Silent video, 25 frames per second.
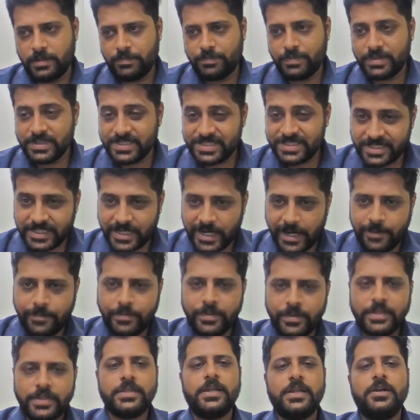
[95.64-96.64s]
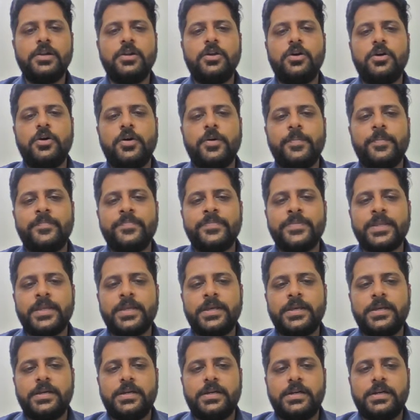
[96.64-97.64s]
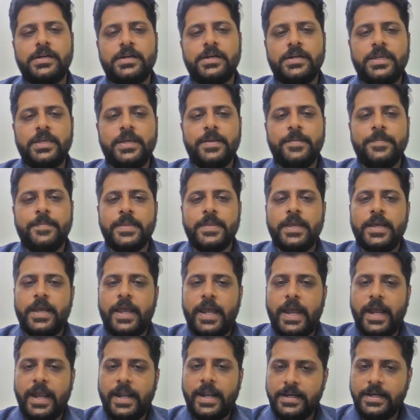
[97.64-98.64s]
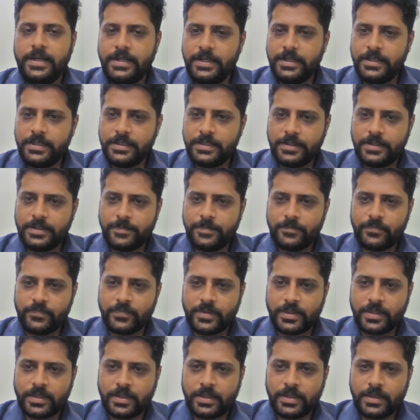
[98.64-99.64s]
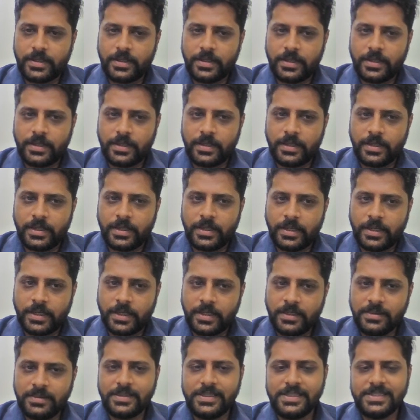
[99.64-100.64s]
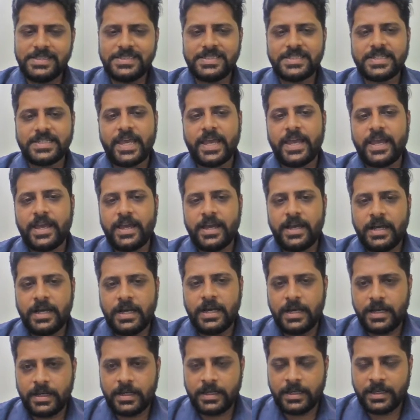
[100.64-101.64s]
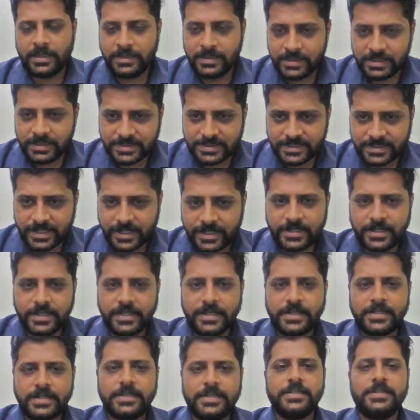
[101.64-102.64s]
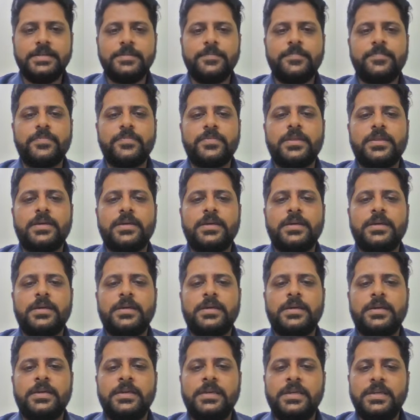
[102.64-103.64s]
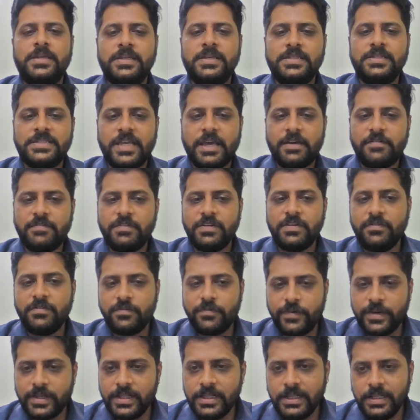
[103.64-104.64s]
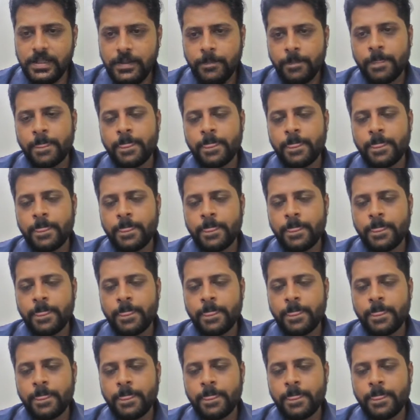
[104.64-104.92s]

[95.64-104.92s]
prescribed in the law. Okay, and in this in his conduct, he is having will